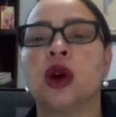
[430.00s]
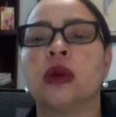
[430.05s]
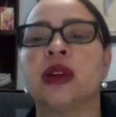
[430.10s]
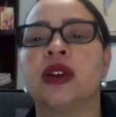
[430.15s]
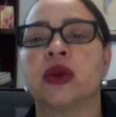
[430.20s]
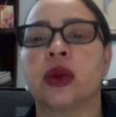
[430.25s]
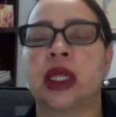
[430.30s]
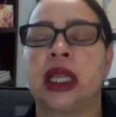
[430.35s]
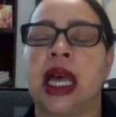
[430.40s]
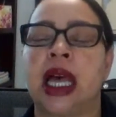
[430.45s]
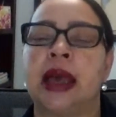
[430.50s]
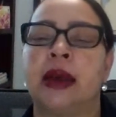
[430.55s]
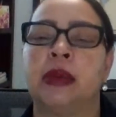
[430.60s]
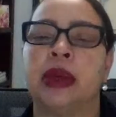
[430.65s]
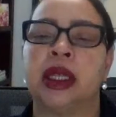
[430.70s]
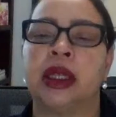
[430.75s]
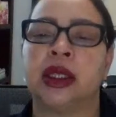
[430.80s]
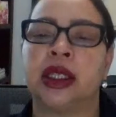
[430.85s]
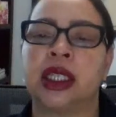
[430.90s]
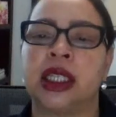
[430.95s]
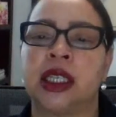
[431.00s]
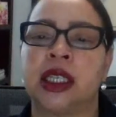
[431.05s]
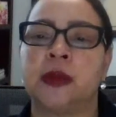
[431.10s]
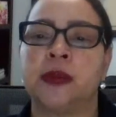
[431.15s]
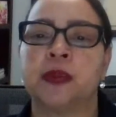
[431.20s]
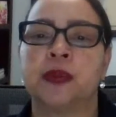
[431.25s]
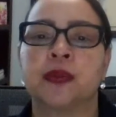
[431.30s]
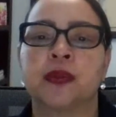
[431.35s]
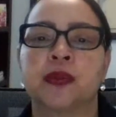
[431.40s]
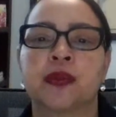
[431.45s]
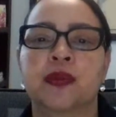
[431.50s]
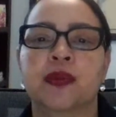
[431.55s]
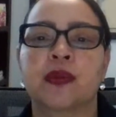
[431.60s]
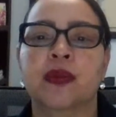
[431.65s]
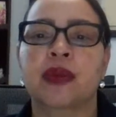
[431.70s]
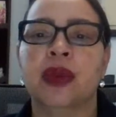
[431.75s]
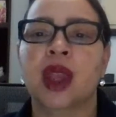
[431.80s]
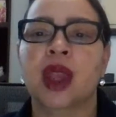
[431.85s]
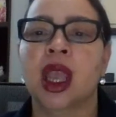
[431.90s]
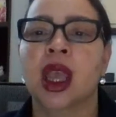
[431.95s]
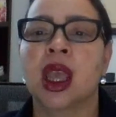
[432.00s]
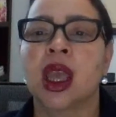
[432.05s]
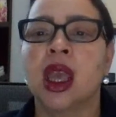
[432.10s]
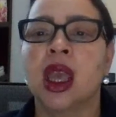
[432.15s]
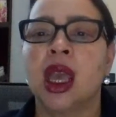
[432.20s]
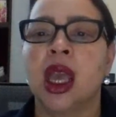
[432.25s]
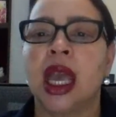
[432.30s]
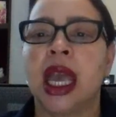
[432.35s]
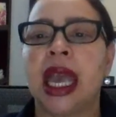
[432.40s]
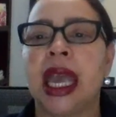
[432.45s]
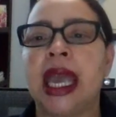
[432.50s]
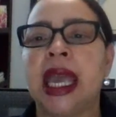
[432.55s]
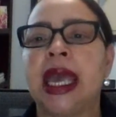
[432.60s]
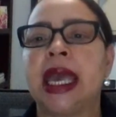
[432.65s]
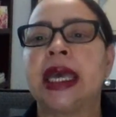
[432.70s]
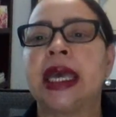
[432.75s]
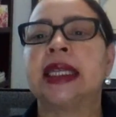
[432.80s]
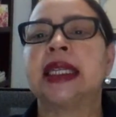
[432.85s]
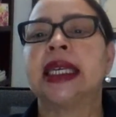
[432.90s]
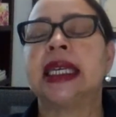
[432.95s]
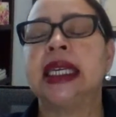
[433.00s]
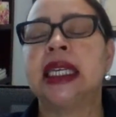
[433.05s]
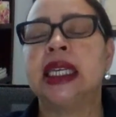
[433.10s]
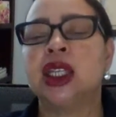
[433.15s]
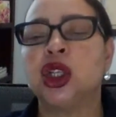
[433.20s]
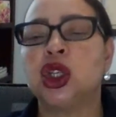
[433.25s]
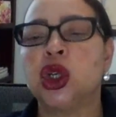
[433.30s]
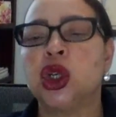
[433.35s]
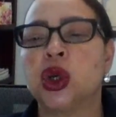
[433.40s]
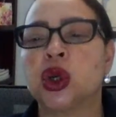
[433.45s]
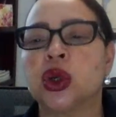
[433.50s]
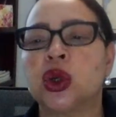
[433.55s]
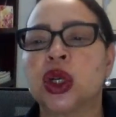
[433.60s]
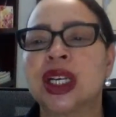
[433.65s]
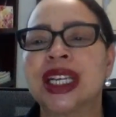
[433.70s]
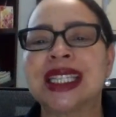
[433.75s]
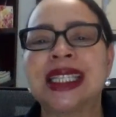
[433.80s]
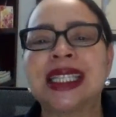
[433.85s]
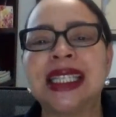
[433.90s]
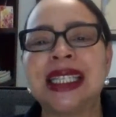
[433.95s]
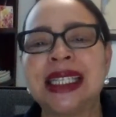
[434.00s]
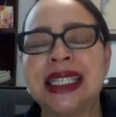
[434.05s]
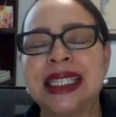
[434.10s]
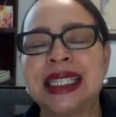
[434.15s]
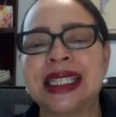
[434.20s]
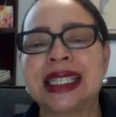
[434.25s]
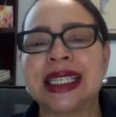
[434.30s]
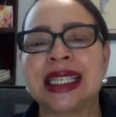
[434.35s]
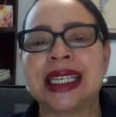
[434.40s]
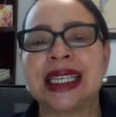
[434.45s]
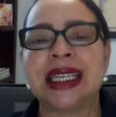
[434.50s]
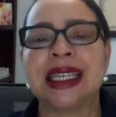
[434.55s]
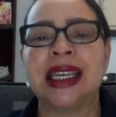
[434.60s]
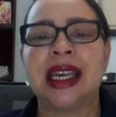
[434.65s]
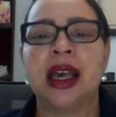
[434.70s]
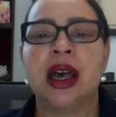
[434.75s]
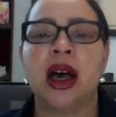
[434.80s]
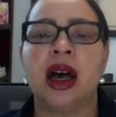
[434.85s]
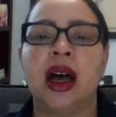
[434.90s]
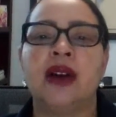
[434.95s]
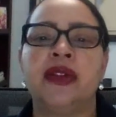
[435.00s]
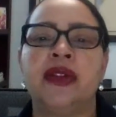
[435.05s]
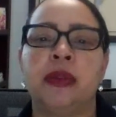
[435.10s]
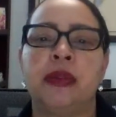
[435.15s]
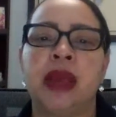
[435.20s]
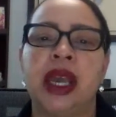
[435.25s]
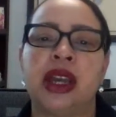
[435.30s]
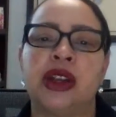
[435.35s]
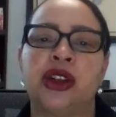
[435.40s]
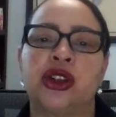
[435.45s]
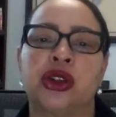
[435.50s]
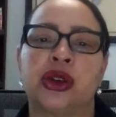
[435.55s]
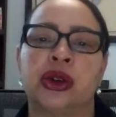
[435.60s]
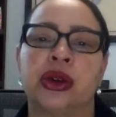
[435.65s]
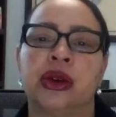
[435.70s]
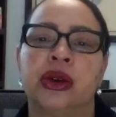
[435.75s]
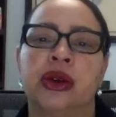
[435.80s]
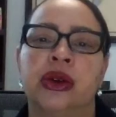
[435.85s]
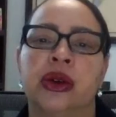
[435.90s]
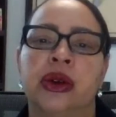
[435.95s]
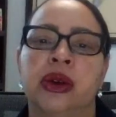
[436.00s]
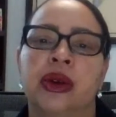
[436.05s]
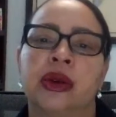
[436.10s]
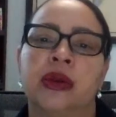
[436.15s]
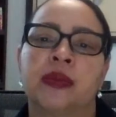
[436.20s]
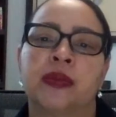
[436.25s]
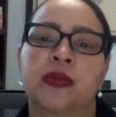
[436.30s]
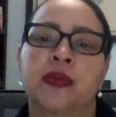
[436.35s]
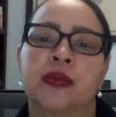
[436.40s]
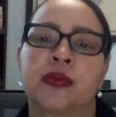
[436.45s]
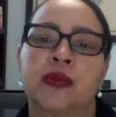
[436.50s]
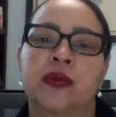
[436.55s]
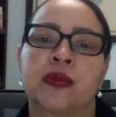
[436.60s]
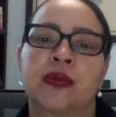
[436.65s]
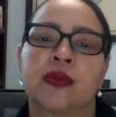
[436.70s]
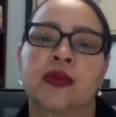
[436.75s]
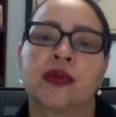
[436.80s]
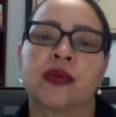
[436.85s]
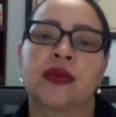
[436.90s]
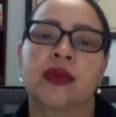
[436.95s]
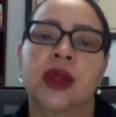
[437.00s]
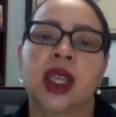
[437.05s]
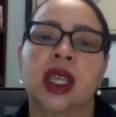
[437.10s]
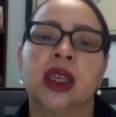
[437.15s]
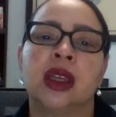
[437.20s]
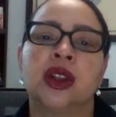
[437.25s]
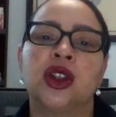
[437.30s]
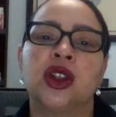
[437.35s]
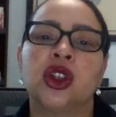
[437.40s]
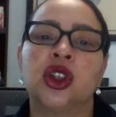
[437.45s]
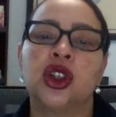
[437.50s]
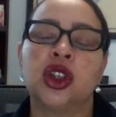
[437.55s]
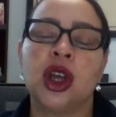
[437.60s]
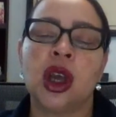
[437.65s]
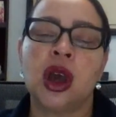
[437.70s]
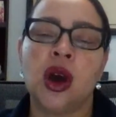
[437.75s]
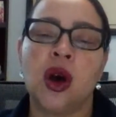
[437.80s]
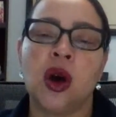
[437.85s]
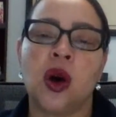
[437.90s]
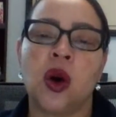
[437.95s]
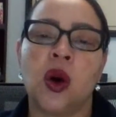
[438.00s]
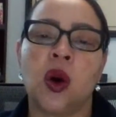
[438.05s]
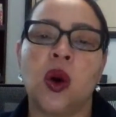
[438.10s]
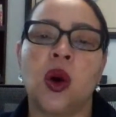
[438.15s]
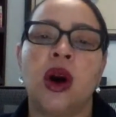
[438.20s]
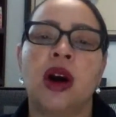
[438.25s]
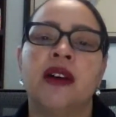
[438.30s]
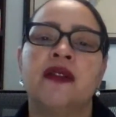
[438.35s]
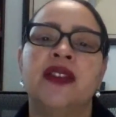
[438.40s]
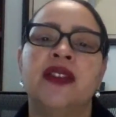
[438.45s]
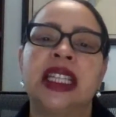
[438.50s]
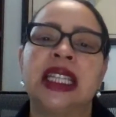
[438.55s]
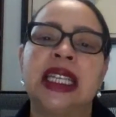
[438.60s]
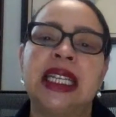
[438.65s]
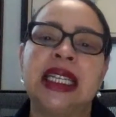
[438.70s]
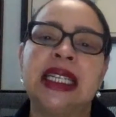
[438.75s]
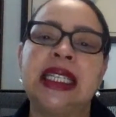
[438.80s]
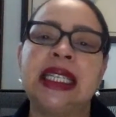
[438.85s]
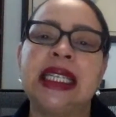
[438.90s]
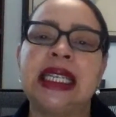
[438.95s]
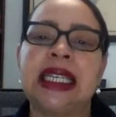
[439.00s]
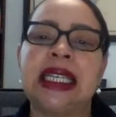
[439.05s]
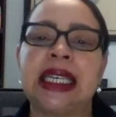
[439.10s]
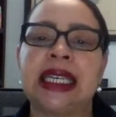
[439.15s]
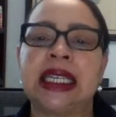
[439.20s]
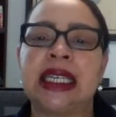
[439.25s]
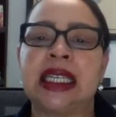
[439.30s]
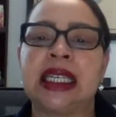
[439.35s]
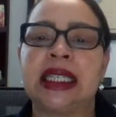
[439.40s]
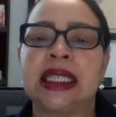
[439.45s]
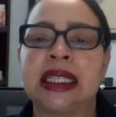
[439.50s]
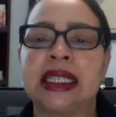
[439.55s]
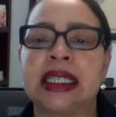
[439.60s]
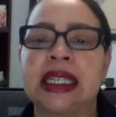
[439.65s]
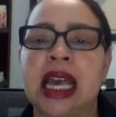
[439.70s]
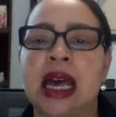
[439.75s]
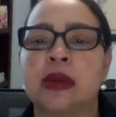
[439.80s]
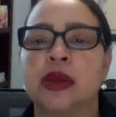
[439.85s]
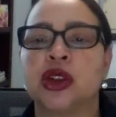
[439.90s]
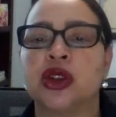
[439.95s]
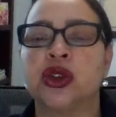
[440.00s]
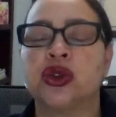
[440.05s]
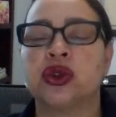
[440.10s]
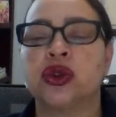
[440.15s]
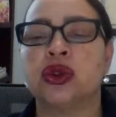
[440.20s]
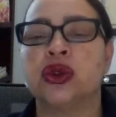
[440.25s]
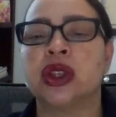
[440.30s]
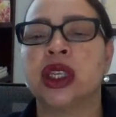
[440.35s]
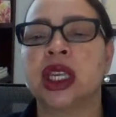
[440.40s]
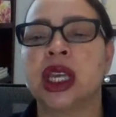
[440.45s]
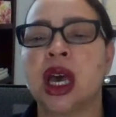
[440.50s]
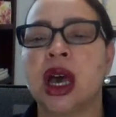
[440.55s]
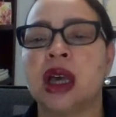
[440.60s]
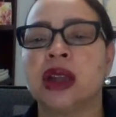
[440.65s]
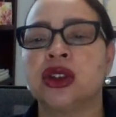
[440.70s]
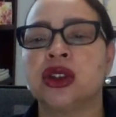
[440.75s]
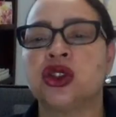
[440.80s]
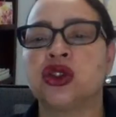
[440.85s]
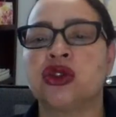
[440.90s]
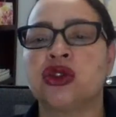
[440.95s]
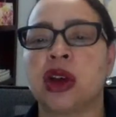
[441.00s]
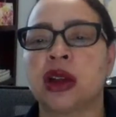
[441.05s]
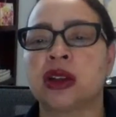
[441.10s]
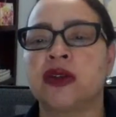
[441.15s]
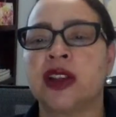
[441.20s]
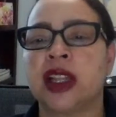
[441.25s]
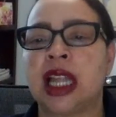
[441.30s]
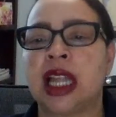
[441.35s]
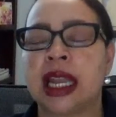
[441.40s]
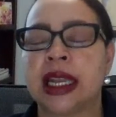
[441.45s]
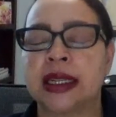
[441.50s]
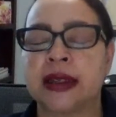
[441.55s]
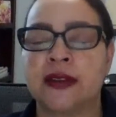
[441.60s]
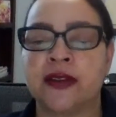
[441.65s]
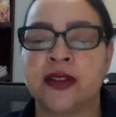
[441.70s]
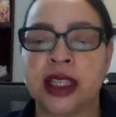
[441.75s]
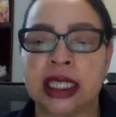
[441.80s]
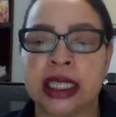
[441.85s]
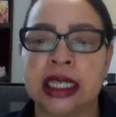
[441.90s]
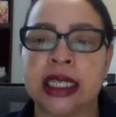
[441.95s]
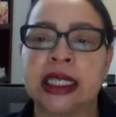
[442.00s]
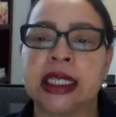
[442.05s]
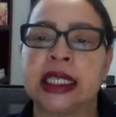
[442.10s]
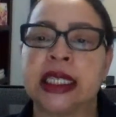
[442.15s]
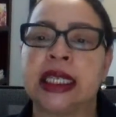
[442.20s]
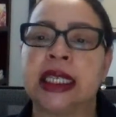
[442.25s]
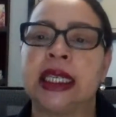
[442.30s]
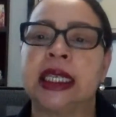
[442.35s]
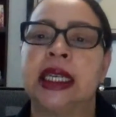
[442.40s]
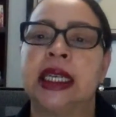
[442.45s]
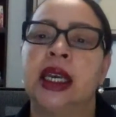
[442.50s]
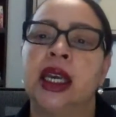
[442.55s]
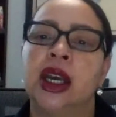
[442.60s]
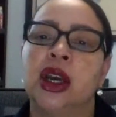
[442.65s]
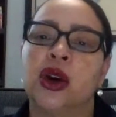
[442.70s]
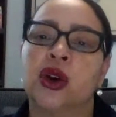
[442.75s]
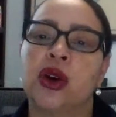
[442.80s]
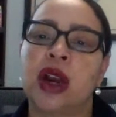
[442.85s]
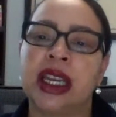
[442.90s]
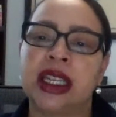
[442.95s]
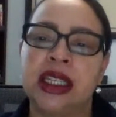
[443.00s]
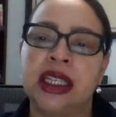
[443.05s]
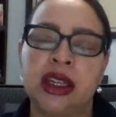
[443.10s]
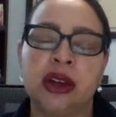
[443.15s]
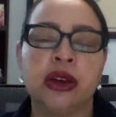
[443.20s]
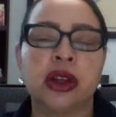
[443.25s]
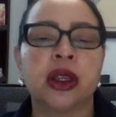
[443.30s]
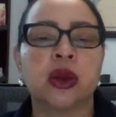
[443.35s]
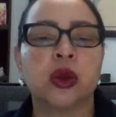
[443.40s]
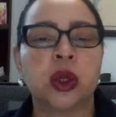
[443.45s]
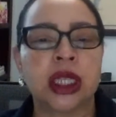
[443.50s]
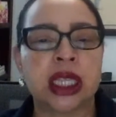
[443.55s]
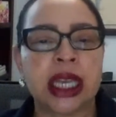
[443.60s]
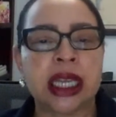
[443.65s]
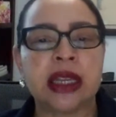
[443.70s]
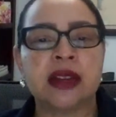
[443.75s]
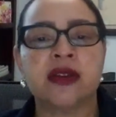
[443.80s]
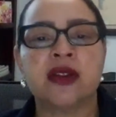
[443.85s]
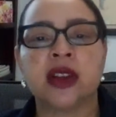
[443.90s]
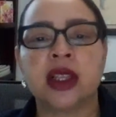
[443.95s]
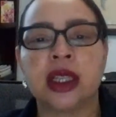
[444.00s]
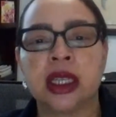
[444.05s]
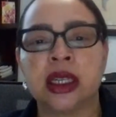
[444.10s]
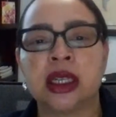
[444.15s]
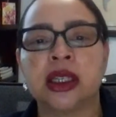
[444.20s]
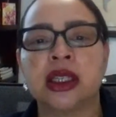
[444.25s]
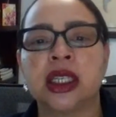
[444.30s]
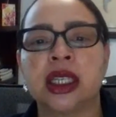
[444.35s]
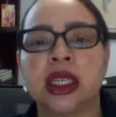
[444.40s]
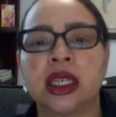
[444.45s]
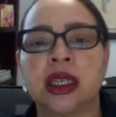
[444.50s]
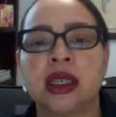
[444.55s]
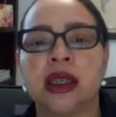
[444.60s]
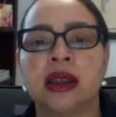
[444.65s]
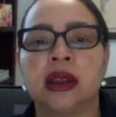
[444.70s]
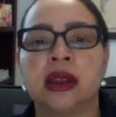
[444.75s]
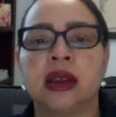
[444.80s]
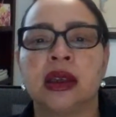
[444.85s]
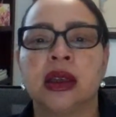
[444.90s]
of reliability, and internal consistency of the measure. So validity is established through the construct validity, criterion related validity,